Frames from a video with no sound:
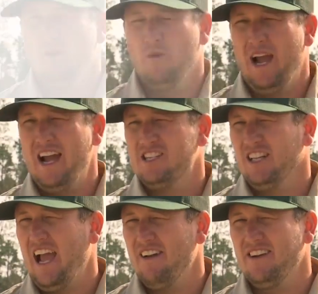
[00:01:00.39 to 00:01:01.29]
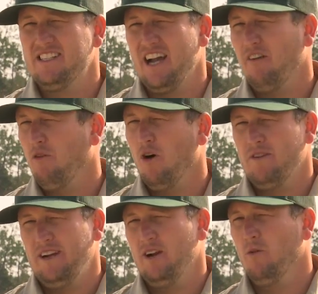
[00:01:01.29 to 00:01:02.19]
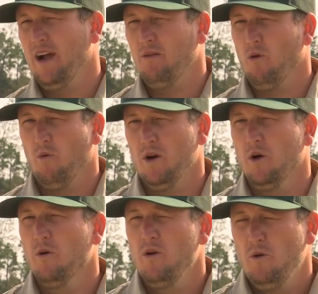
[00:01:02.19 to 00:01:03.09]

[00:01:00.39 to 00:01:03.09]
We actually have a South Walton getaway where we'll